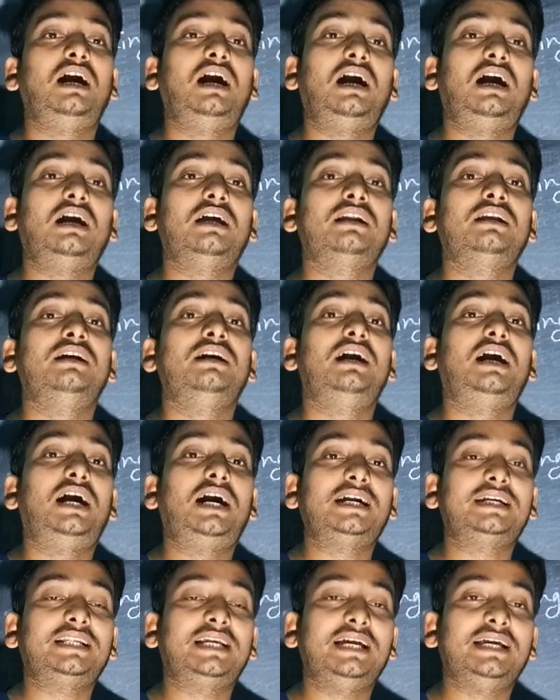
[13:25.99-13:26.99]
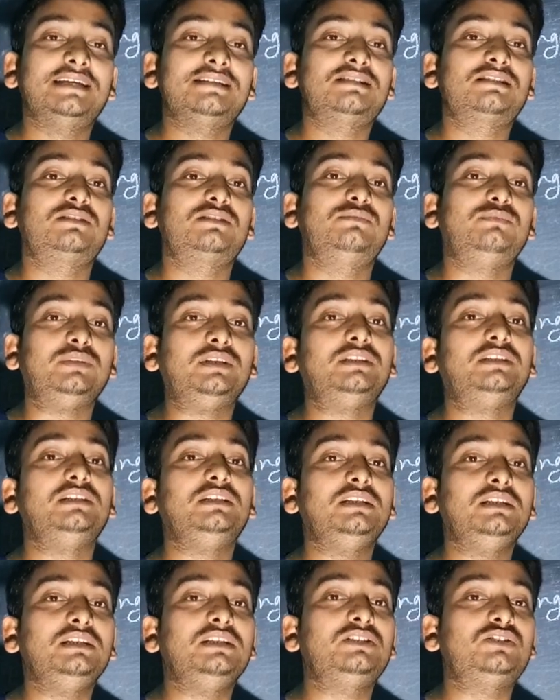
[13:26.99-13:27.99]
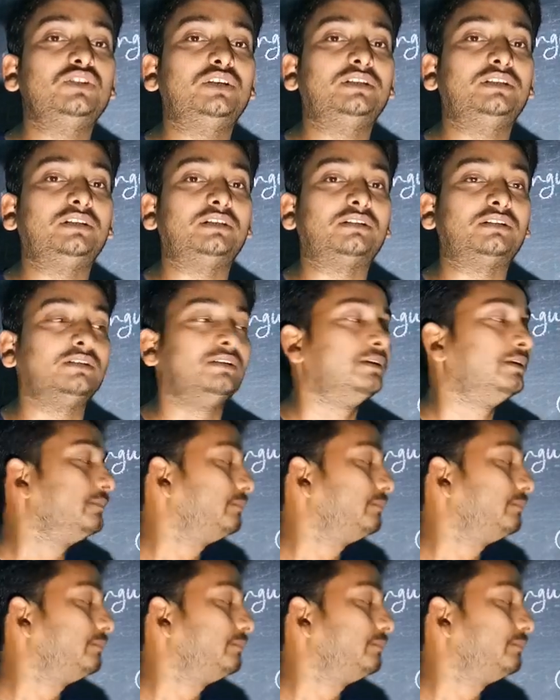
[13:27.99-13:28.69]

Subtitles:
are attached with each other.